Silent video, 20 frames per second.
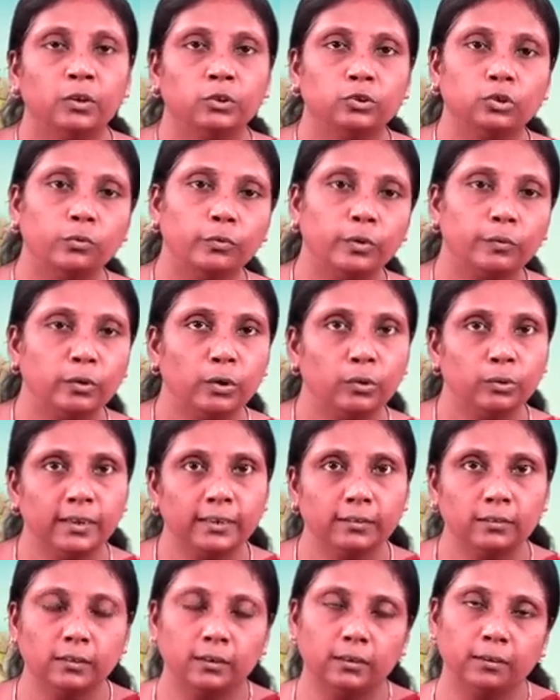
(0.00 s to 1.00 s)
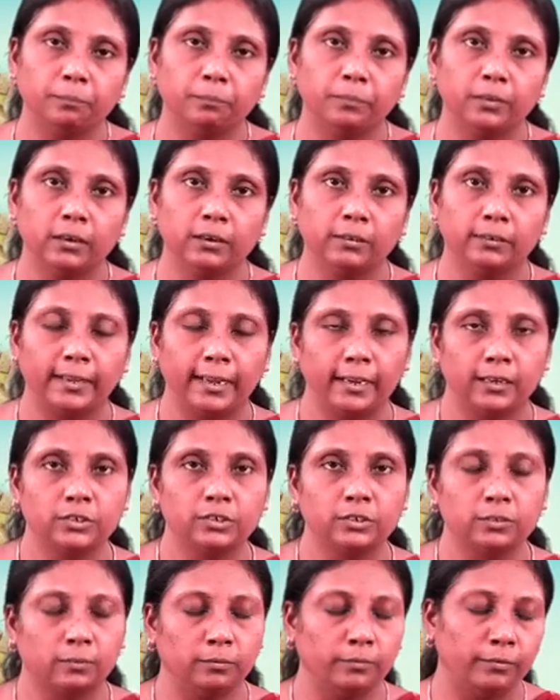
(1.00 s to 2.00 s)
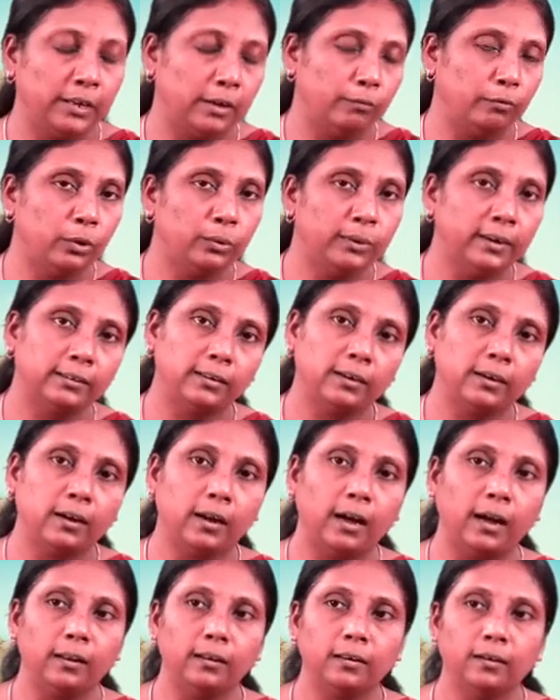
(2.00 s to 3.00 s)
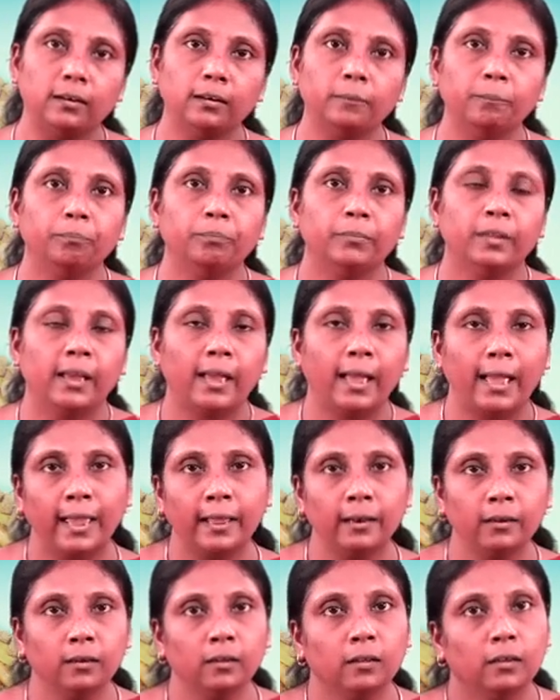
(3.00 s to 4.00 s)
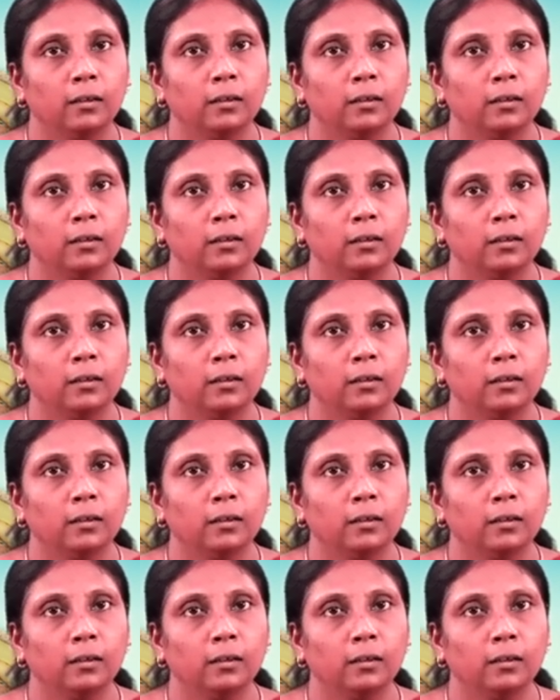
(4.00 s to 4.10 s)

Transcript: So we've looked at the uh, texture, we have looked at the color and